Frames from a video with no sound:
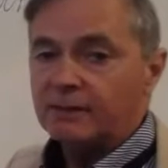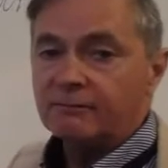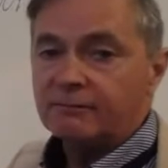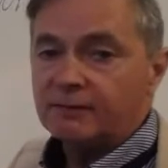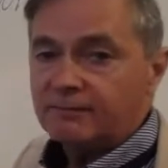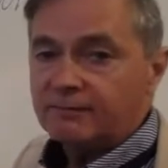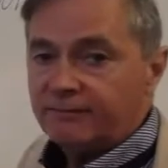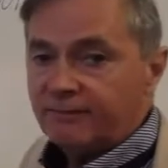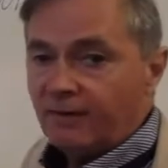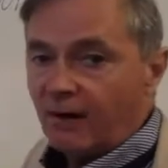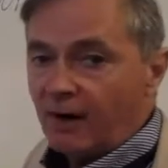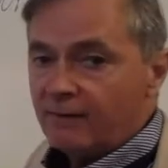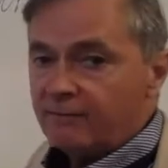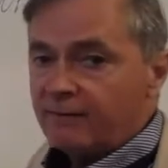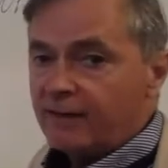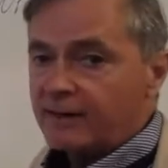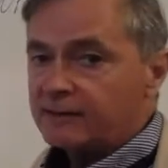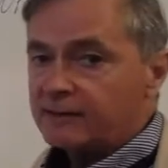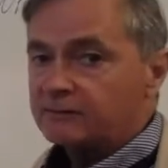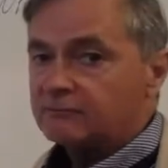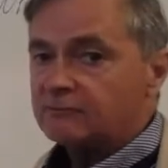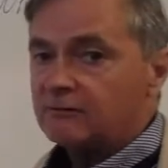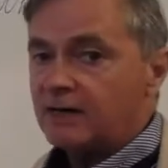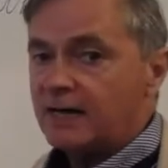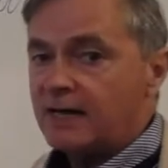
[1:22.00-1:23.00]
500
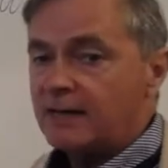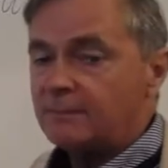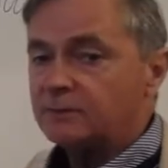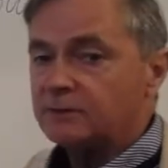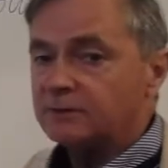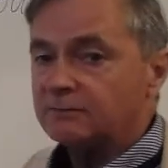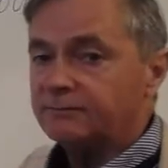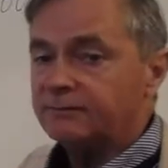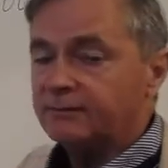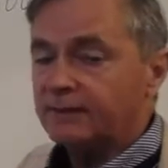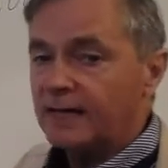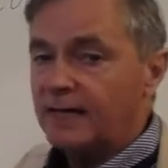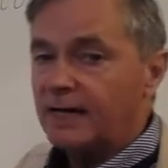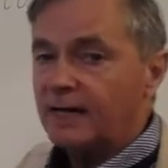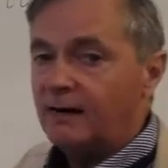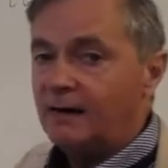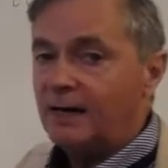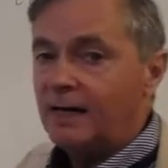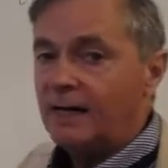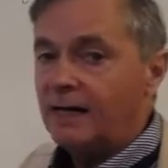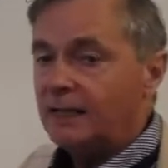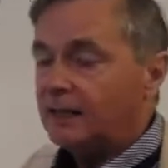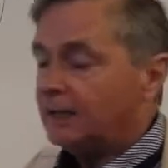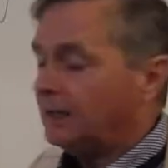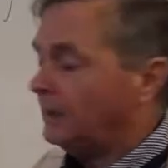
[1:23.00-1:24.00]
grams of flour,
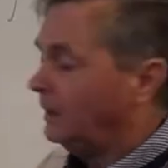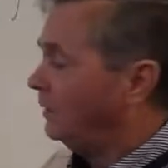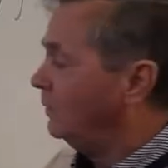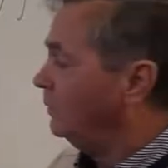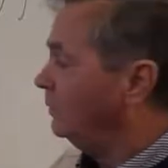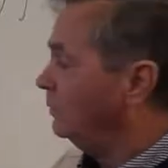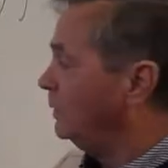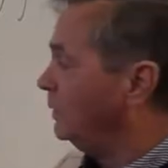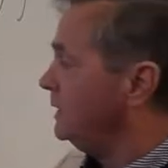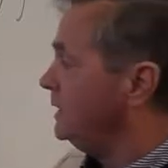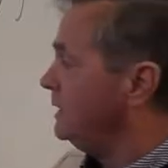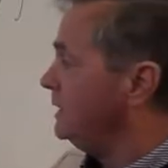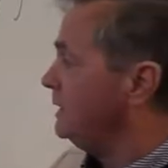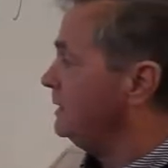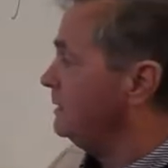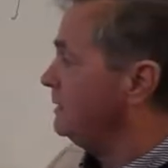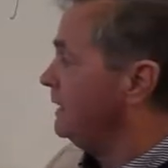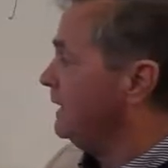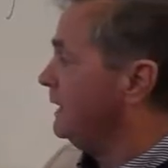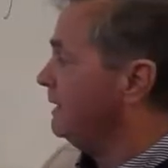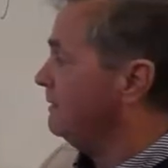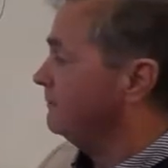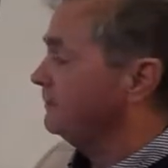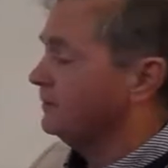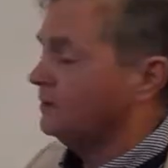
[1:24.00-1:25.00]
we
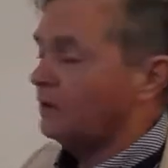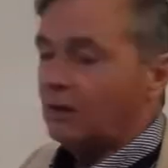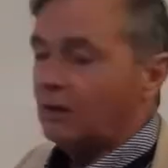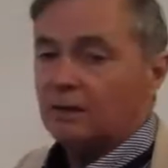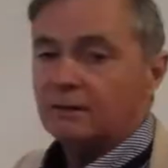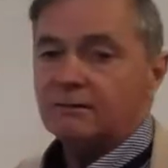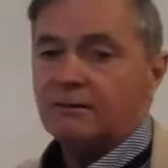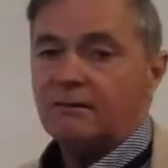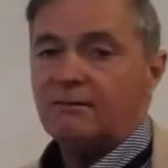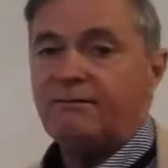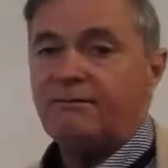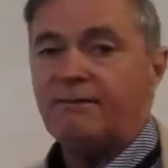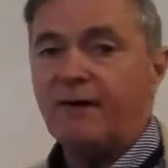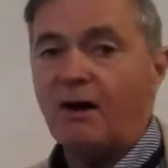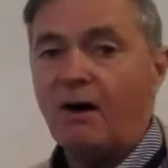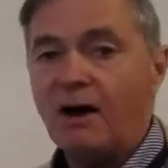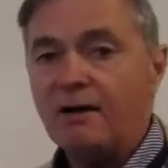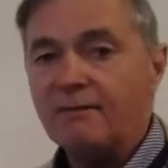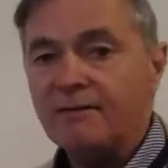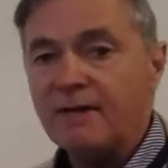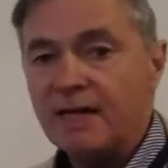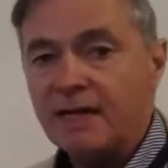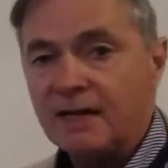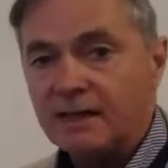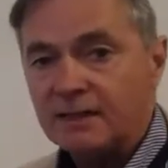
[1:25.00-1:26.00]
have got 5
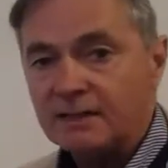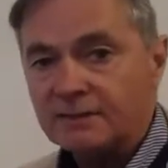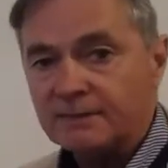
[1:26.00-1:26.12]
eggs.